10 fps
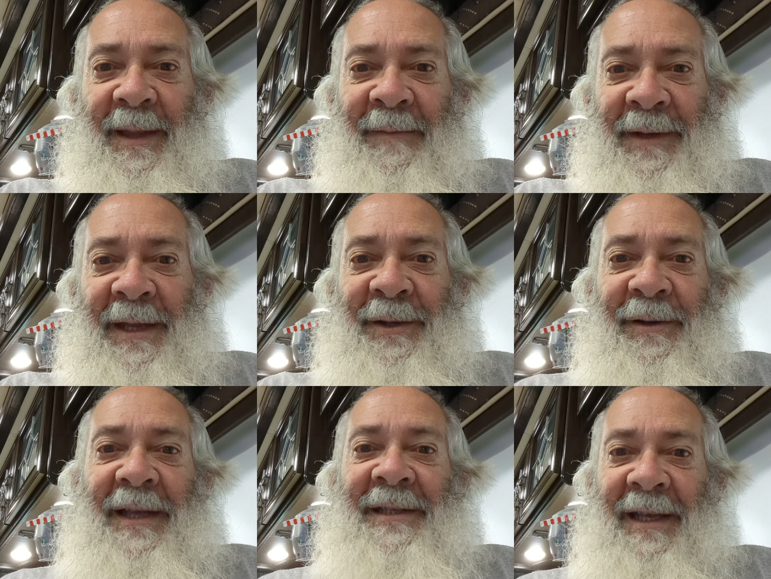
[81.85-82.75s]
of the T-shirt
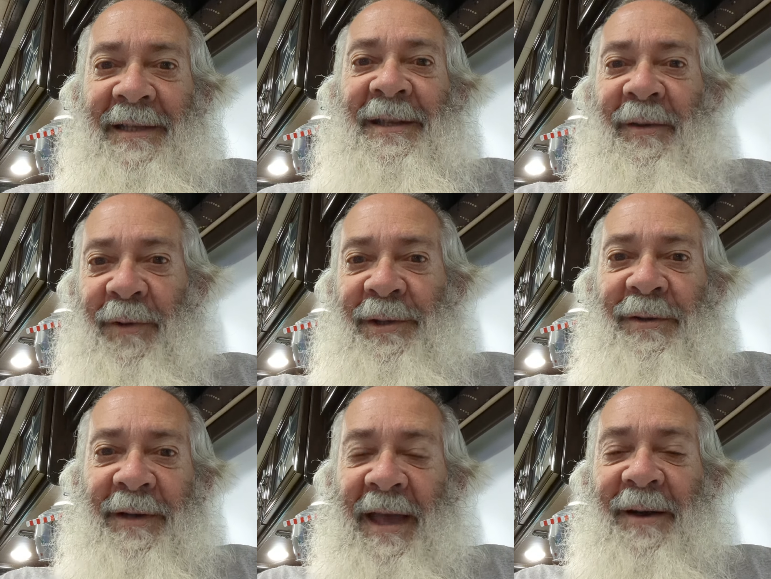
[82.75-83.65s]
that says the
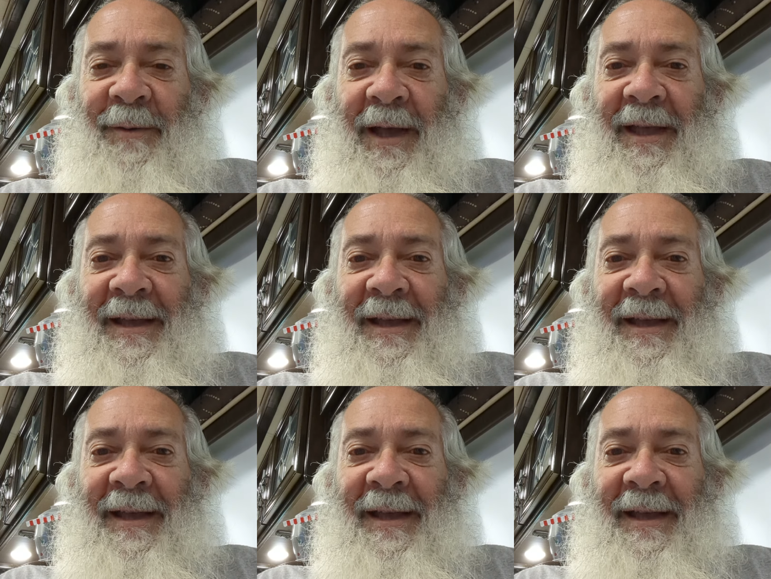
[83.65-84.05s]
original KOA.